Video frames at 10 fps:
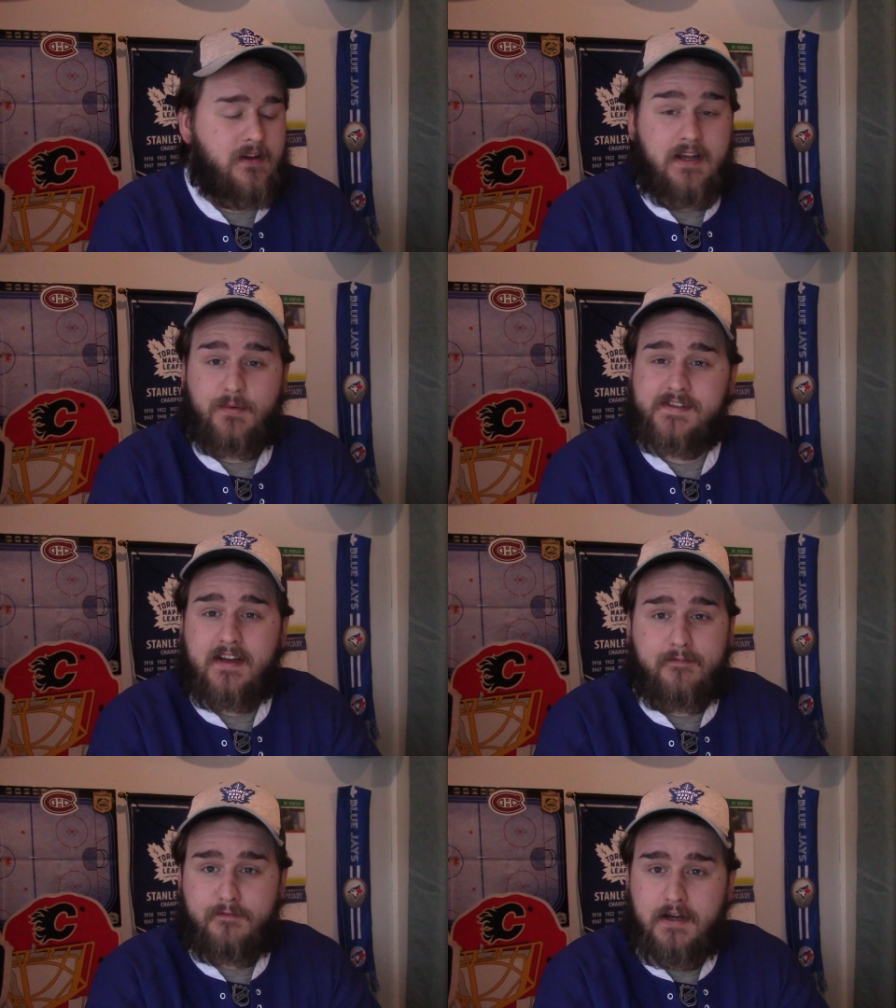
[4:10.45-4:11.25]
It was like
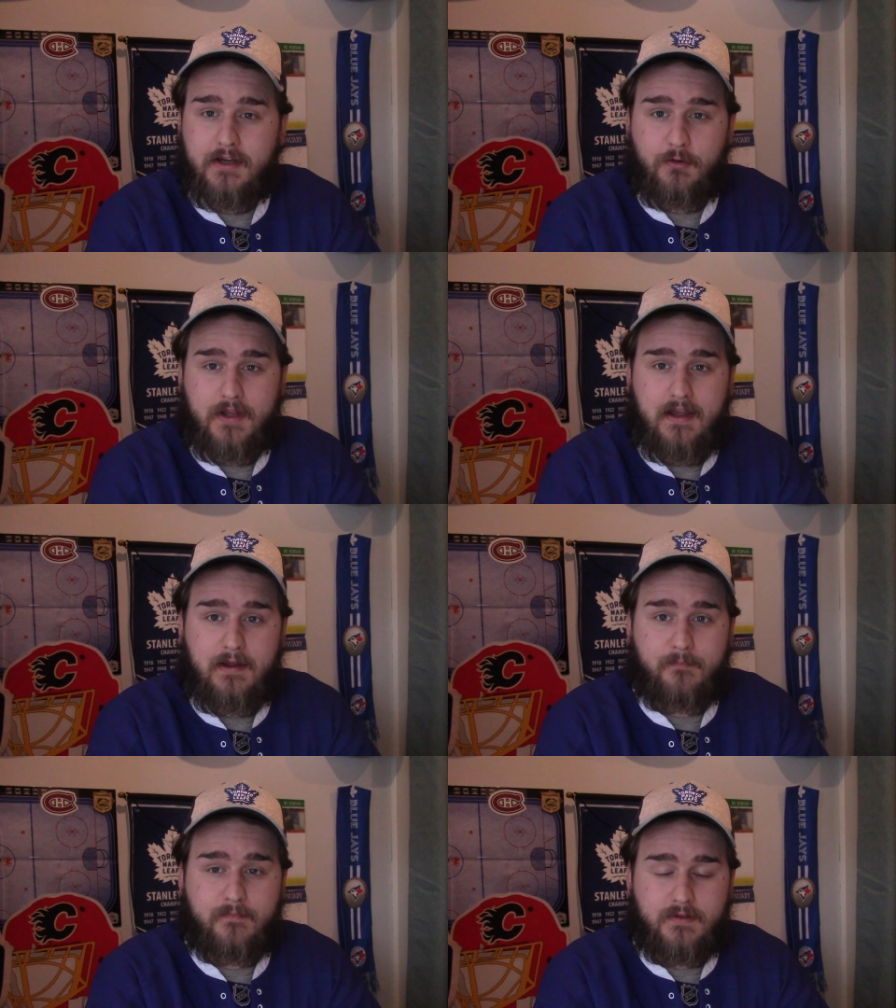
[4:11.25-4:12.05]
a video
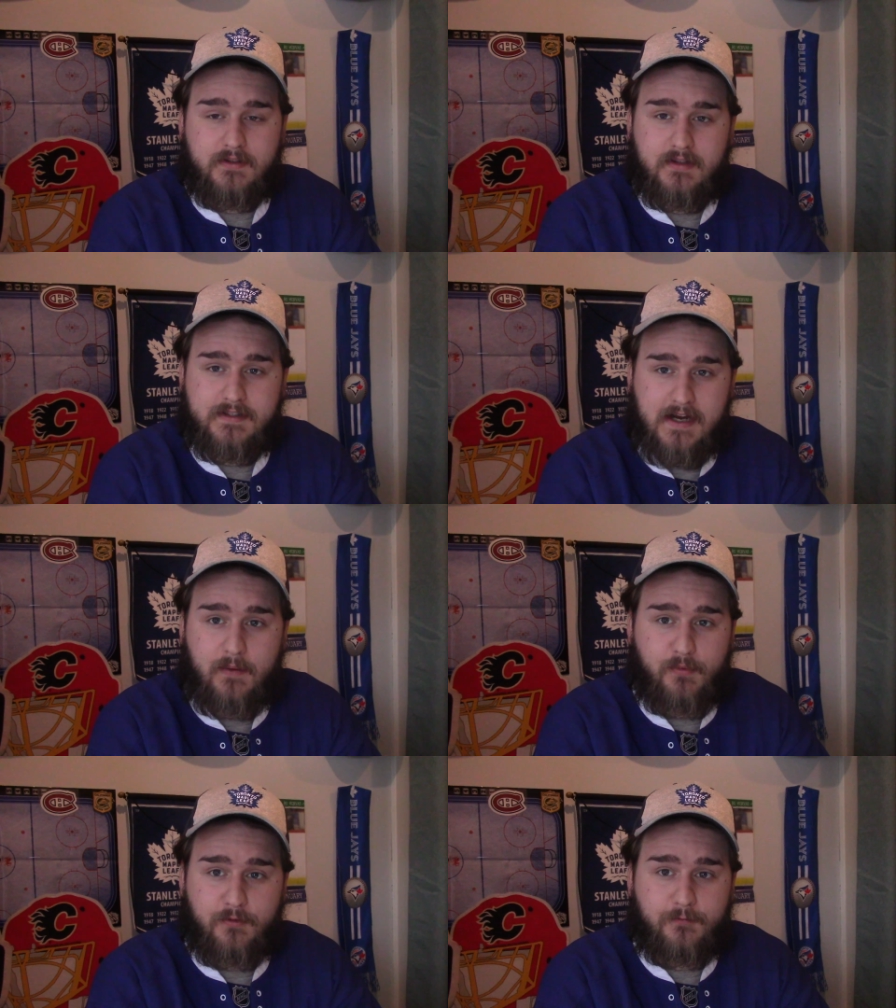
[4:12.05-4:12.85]
game
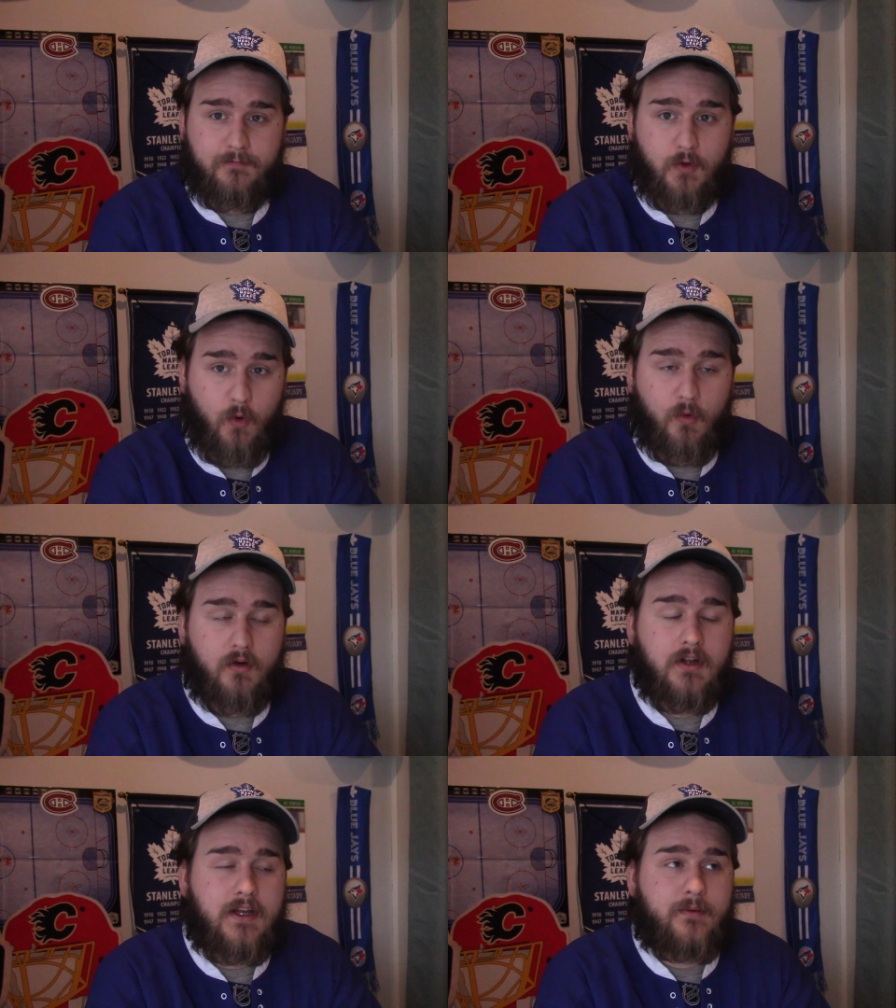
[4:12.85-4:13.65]
type of
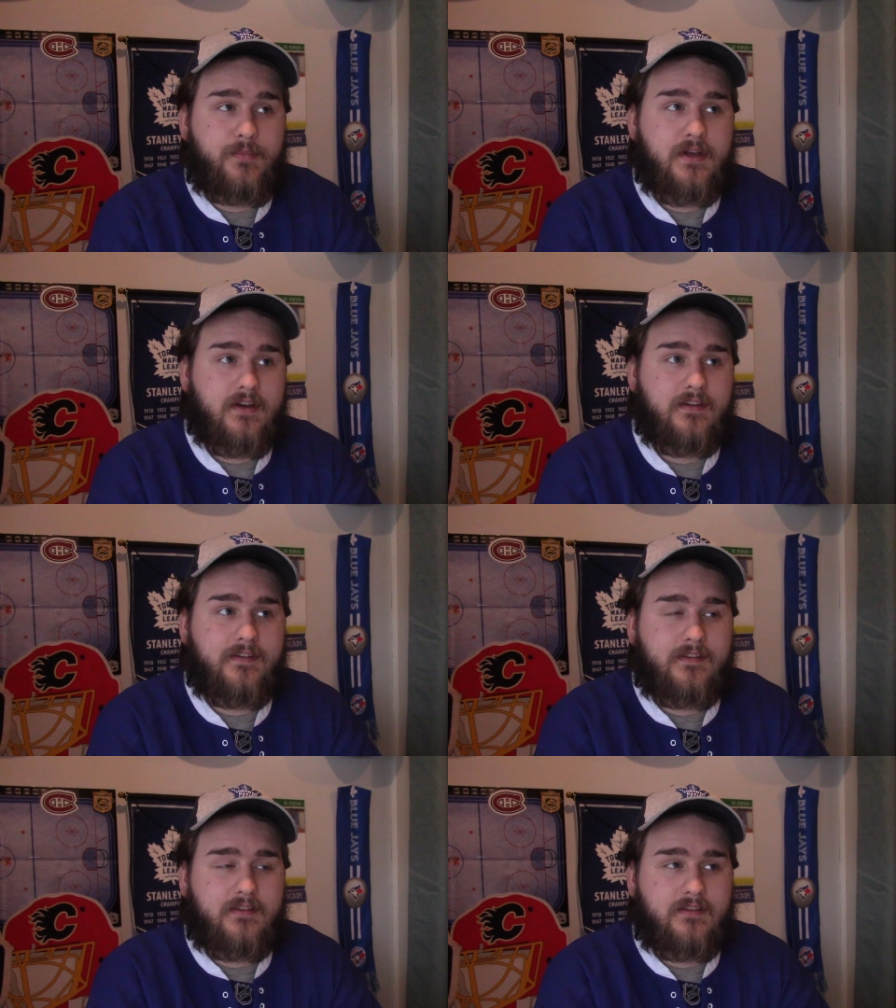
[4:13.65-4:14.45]
goal,
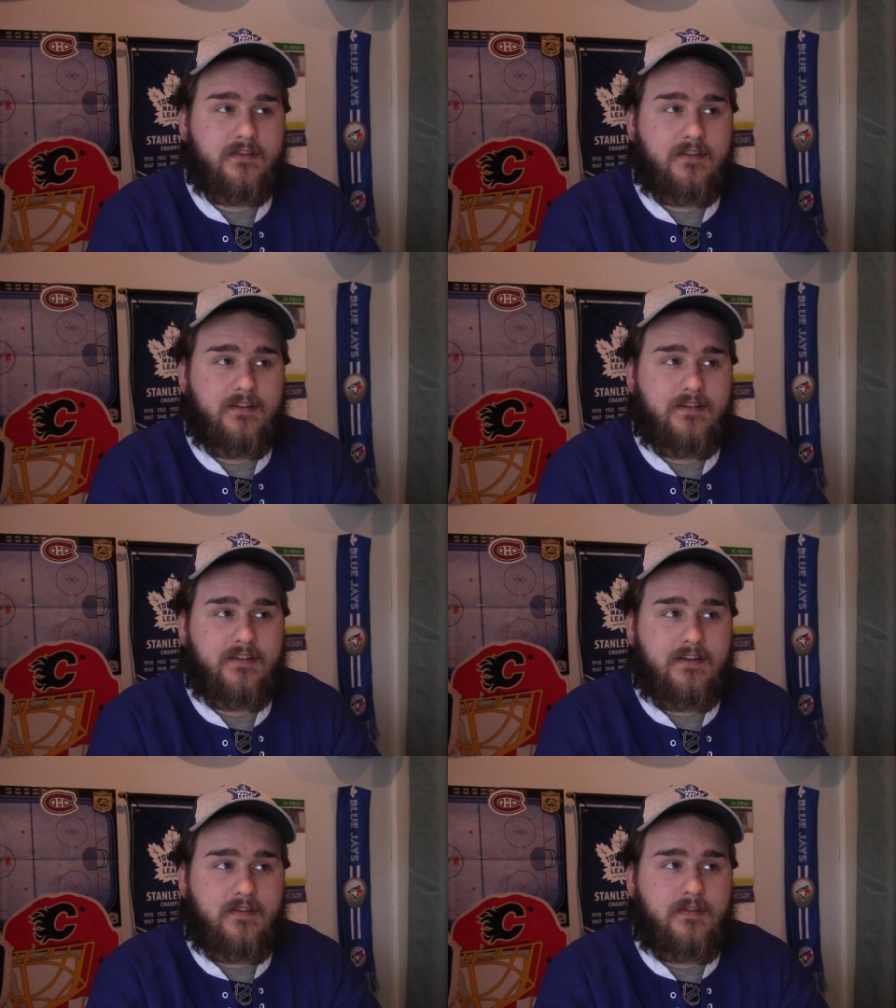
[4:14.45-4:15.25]
because
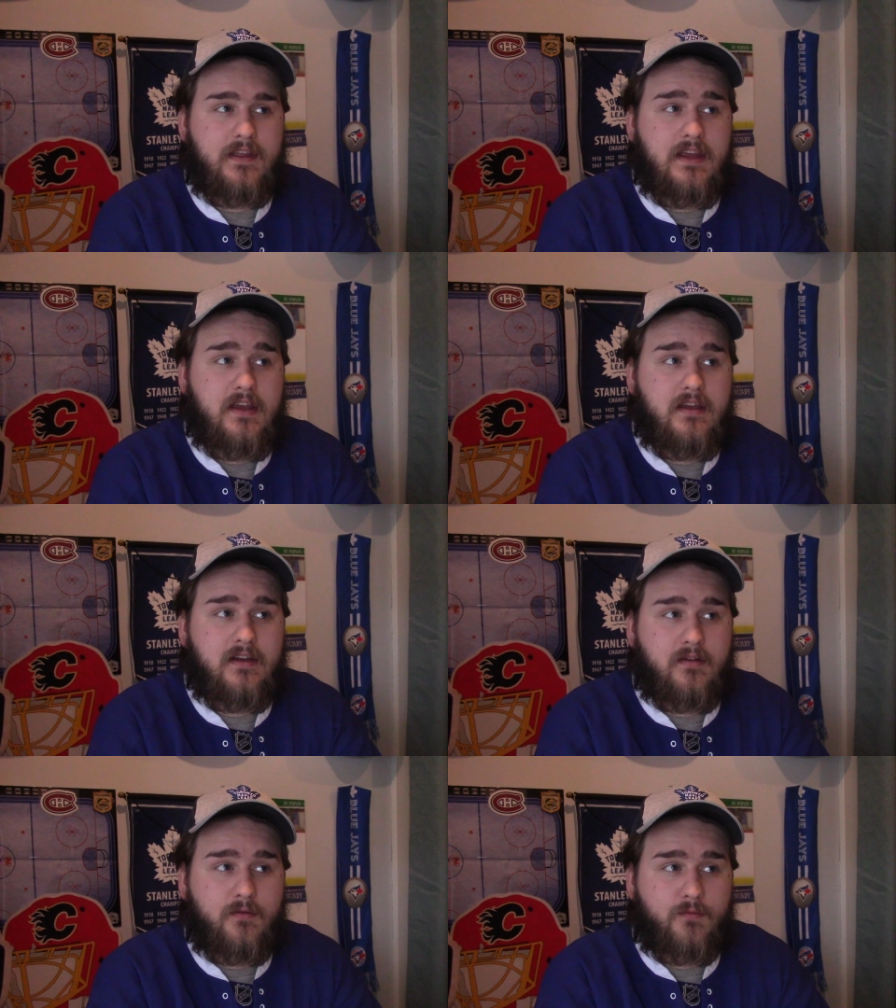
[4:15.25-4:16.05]
the
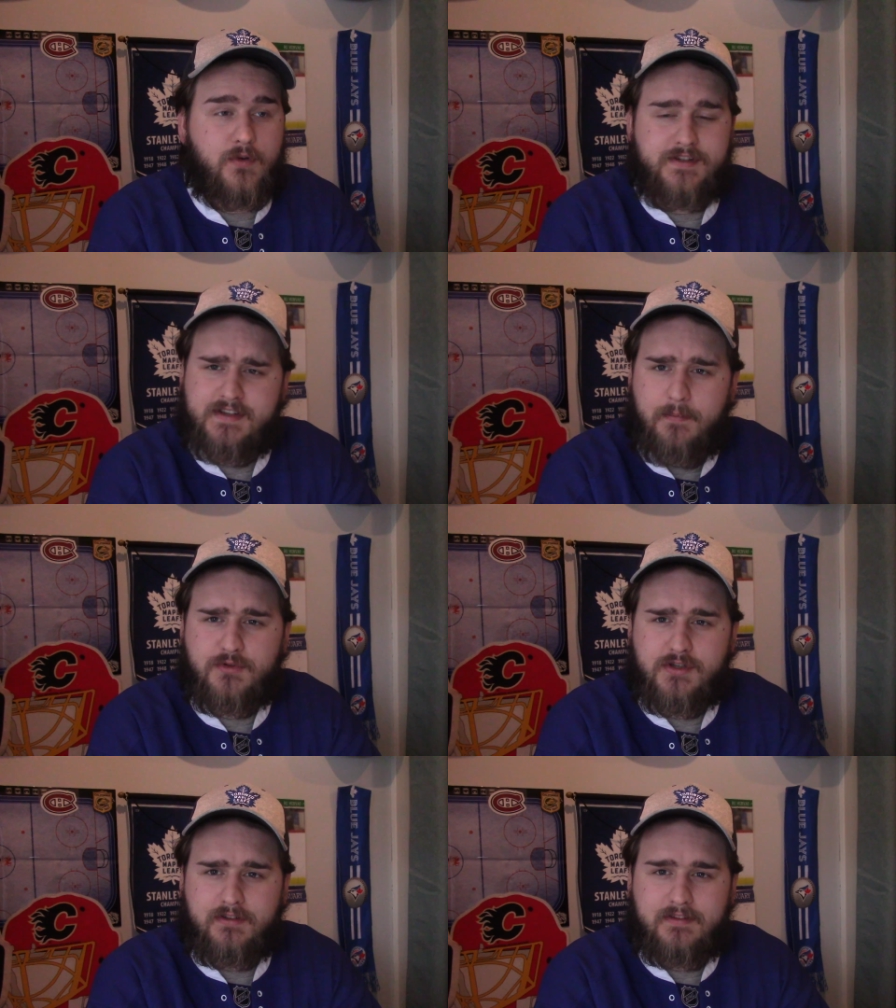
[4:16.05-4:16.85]

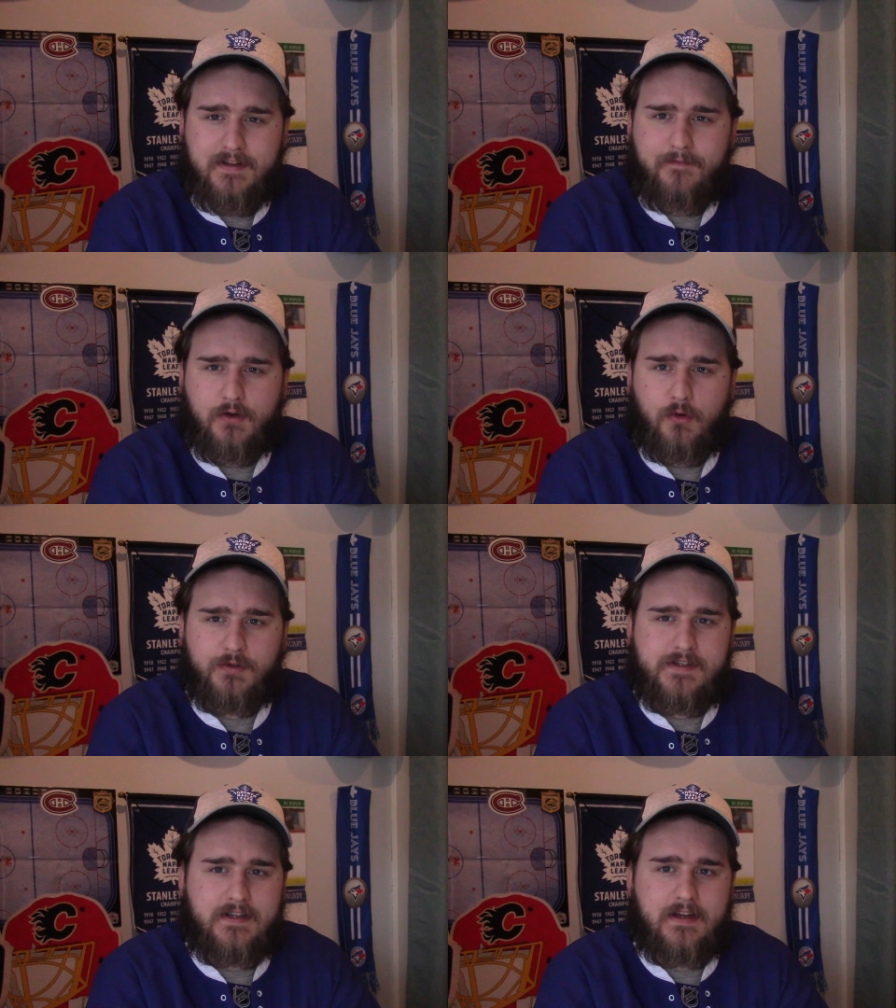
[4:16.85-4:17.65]
reception
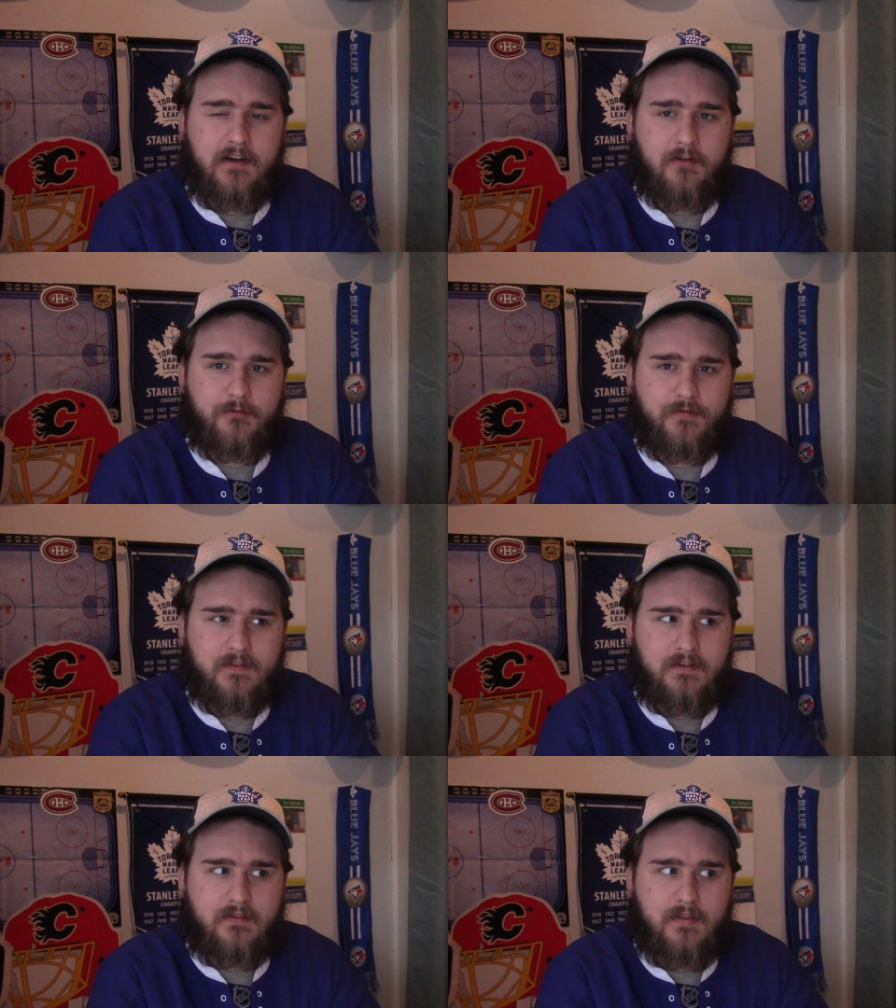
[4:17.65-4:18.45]
difficulty of
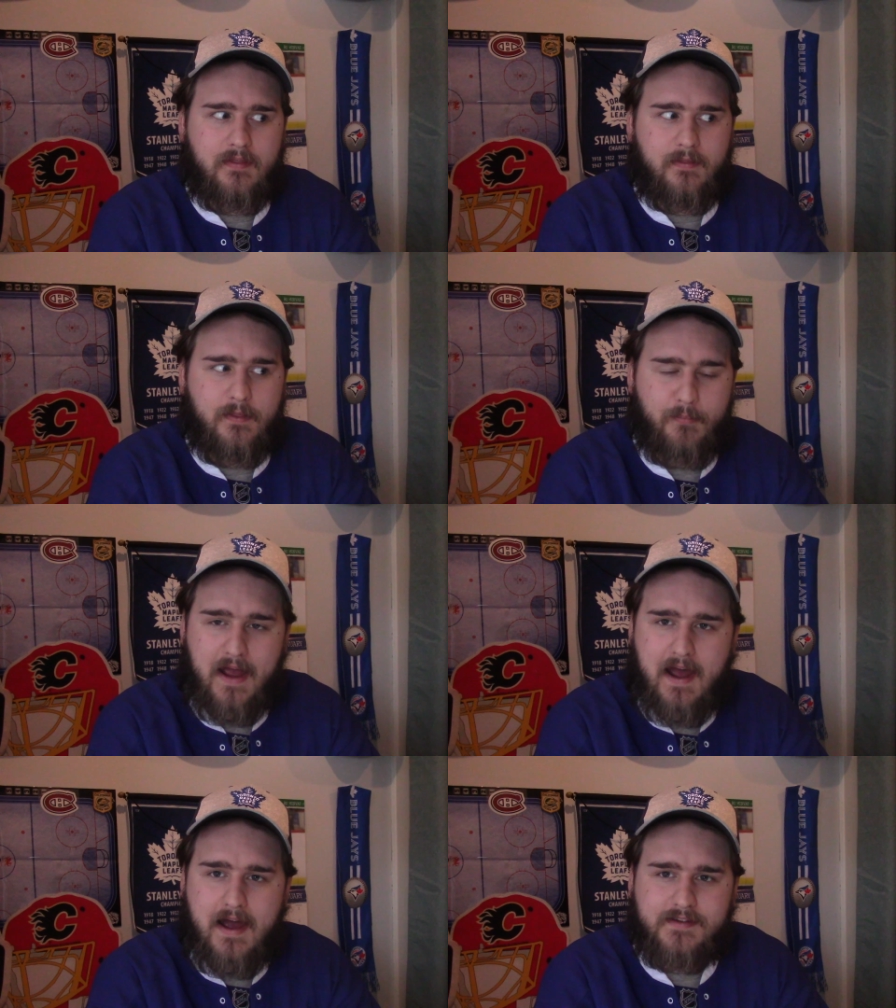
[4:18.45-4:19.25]
the
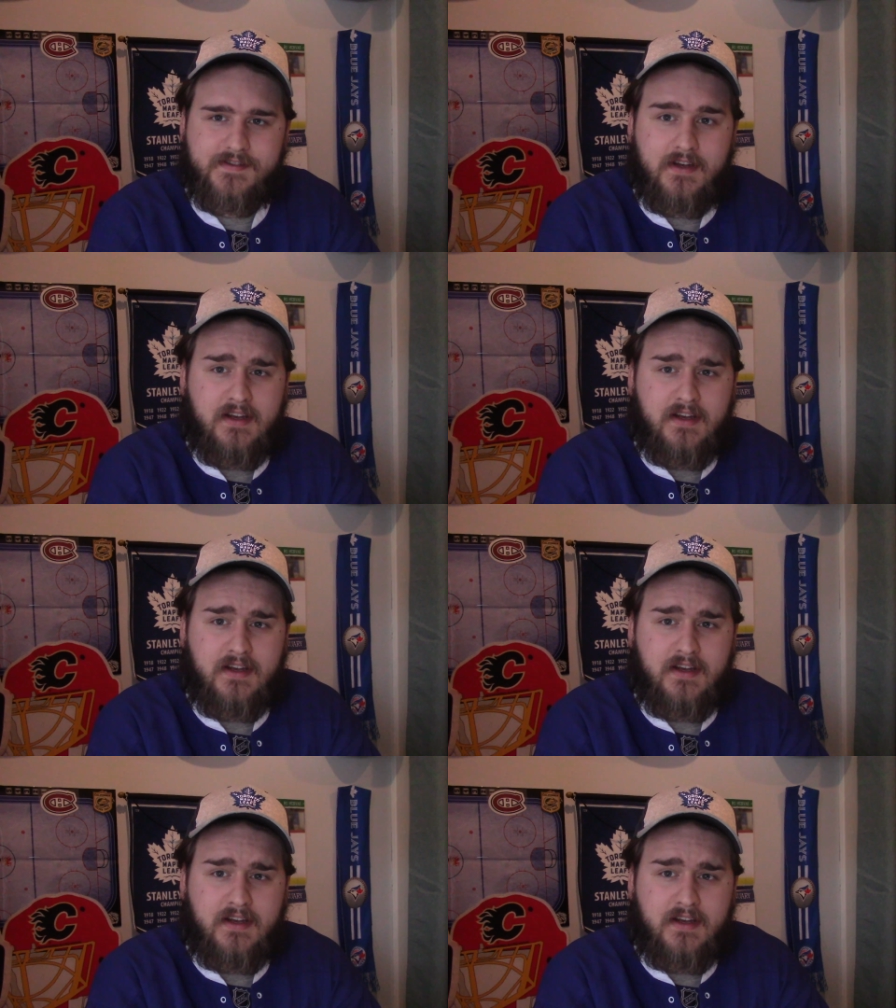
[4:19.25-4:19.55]
pass,